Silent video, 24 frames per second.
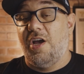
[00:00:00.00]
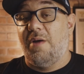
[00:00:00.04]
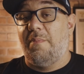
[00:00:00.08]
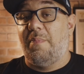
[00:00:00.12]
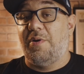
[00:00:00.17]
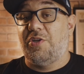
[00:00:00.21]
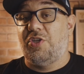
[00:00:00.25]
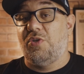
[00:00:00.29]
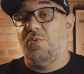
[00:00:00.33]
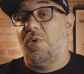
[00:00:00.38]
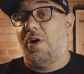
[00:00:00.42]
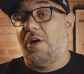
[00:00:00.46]

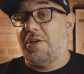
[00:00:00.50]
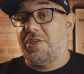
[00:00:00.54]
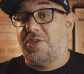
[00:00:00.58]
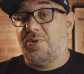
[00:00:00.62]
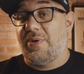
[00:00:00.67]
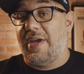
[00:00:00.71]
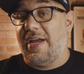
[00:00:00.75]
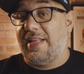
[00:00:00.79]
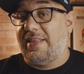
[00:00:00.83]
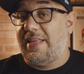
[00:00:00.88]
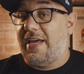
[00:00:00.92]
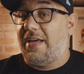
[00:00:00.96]
But you also
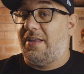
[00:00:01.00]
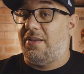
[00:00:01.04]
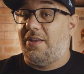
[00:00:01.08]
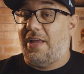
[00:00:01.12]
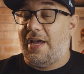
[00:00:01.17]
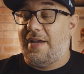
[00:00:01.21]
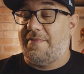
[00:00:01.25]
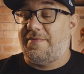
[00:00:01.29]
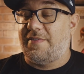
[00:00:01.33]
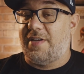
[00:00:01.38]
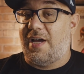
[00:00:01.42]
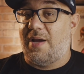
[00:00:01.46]
get that
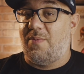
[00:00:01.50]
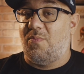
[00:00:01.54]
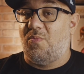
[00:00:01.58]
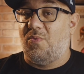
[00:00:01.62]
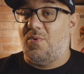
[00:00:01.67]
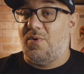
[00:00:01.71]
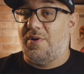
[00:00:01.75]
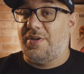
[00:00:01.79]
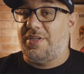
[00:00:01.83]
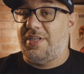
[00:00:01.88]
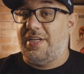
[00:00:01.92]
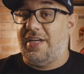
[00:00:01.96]
lifetime
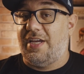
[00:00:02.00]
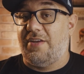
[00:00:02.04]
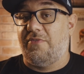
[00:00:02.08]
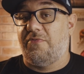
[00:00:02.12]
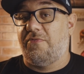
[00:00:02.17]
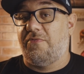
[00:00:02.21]
warranty and